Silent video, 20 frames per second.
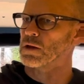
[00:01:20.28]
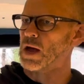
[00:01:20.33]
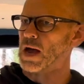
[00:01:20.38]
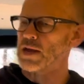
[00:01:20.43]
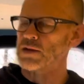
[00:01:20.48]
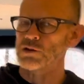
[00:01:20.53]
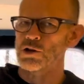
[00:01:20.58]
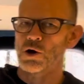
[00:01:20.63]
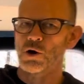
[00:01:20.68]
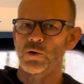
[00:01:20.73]

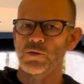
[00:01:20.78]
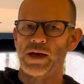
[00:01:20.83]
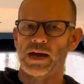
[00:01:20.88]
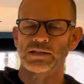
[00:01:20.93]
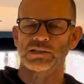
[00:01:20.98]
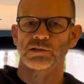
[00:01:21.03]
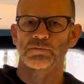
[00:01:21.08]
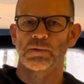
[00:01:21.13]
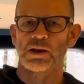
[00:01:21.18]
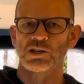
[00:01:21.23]
know that
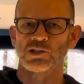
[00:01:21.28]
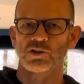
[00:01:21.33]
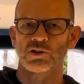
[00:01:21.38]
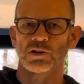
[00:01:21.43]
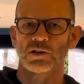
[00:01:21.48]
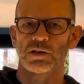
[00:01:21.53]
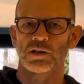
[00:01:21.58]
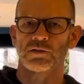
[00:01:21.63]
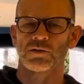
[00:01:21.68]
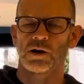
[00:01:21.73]

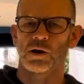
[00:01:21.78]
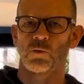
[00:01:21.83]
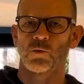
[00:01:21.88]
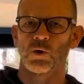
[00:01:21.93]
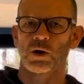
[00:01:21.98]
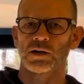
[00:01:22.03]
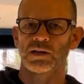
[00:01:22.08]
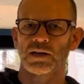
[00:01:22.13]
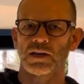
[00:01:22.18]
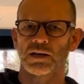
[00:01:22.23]
spatially they're
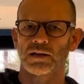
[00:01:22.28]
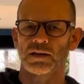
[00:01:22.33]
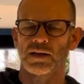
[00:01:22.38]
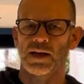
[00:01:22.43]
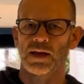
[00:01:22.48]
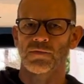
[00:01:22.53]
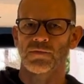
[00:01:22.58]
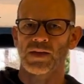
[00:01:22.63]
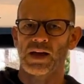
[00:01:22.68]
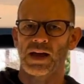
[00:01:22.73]
working
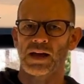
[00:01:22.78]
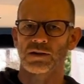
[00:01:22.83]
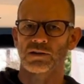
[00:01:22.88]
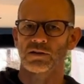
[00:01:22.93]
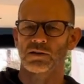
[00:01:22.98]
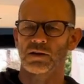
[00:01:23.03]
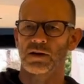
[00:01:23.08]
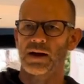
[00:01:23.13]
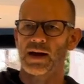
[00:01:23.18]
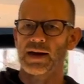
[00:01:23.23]
and that
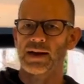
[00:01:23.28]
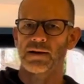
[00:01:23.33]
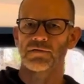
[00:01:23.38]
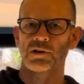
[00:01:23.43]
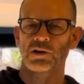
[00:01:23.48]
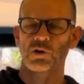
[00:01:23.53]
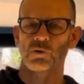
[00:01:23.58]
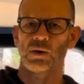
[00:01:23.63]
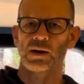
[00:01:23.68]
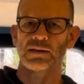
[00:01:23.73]
I have the
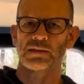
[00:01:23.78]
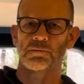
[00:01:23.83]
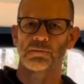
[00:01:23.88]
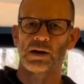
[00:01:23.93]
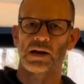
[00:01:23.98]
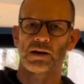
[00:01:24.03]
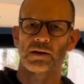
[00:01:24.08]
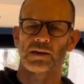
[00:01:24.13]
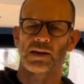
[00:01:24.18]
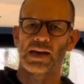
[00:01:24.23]
correct
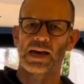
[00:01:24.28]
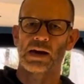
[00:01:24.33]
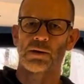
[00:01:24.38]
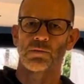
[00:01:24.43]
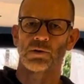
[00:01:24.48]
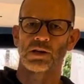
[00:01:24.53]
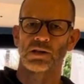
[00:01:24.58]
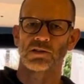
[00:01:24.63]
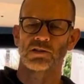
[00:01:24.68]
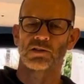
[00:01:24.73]
amount of
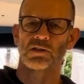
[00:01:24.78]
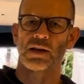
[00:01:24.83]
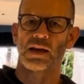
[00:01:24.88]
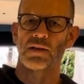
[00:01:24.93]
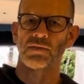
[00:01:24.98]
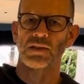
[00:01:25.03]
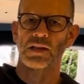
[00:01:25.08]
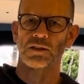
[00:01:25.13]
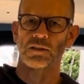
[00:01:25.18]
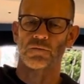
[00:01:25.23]
cabinets
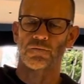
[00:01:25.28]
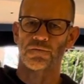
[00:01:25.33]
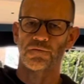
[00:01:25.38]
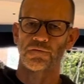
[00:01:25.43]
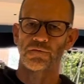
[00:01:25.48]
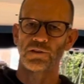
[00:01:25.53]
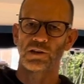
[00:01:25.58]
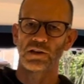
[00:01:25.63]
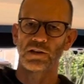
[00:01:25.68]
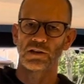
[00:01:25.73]
and that the
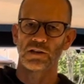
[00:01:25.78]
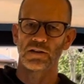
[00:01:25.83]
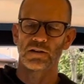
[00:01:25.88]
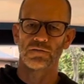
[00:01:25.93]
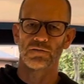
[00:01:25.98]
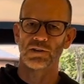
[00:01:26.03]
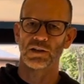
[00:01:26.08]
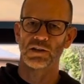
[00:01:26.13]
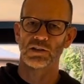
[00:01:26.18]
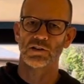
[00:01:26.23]
feel of
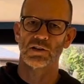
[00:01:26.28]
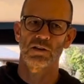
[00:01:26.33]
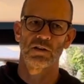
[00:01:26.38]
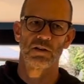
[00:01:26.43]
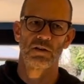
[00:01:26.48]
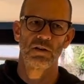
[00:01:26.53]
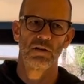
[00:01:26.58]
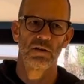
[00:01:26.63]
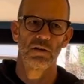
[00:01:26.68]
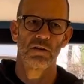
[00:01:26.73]
it
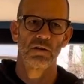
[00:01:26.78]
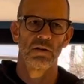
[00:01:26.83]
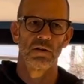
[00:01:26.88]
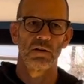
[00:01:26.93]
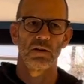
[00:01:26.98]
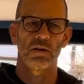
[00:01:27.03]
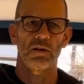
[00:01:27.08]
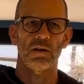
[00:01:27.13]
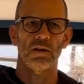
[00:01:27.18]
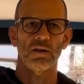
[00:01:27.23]

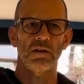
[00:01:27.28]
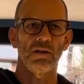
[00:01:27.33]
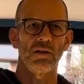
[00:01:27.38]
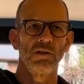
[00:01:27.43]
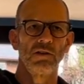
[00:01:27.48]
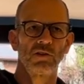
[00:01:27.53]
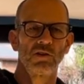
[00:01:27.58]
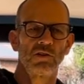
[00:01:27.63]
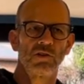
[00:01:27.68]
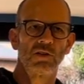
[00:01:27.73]

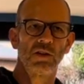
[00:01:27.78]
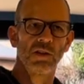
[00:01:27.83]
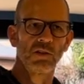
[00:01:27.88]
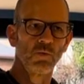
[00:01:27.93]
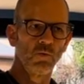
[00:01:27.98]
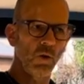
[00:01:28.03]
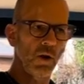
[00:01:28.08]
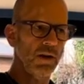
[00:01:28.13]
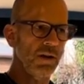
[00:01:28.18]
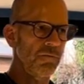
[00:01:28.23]
is just
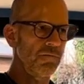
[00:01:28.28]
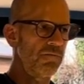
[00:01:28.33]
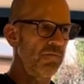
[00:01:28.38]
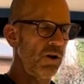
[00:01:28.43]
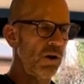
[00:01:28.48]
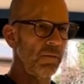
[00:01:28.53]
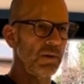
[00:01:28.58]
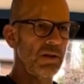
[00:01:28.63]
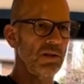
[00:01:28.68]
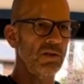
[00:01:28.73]
working
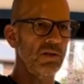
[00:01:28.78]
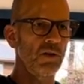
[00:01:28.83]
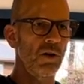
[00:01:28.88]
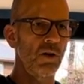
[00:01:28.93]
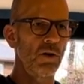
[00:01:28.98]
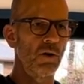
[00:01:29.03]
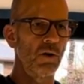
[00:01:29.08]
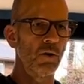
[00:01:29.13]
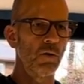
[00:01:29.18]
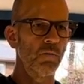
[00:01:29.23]
for me.
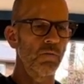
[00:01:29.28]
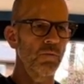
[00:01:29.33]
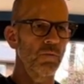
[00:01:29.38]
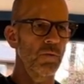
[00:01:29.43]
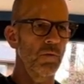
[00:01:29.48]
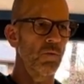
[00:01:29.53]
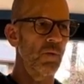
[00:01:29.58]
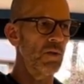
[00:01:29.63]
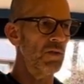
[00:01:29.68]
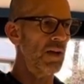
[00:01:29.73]
So
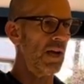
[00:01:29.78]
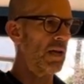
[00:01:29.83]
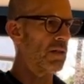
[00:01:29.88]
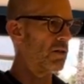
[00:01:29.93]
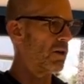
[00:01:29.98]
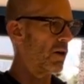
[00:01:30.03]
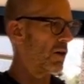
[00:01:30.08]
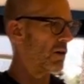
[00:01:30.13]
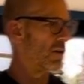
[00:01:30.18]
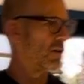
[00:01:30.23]
one thing I
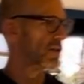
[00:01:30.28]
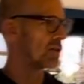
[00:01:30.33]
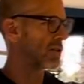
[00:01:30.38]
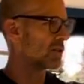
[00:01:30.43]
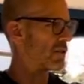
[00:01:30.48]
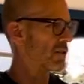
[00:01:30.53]
learned is